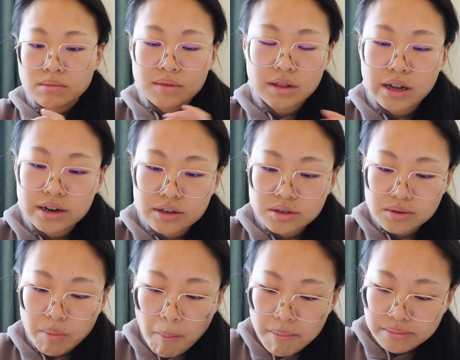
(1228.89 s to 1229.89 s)

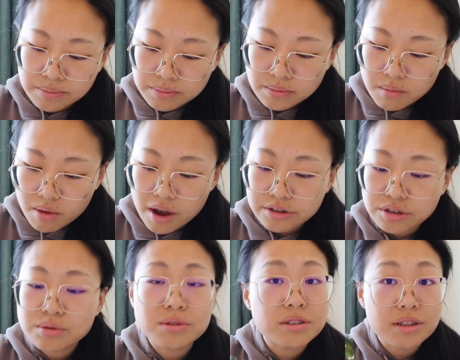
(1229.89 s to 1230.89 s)
lettuce. I
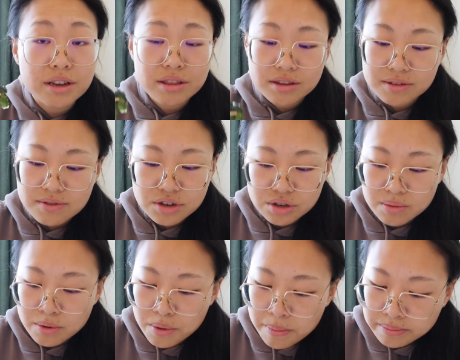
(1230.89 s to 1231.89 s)
actually really like this
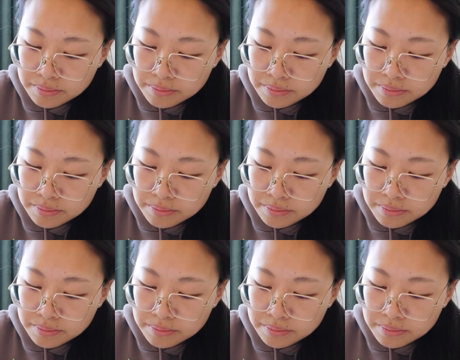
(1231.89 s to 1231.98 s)
vegetable.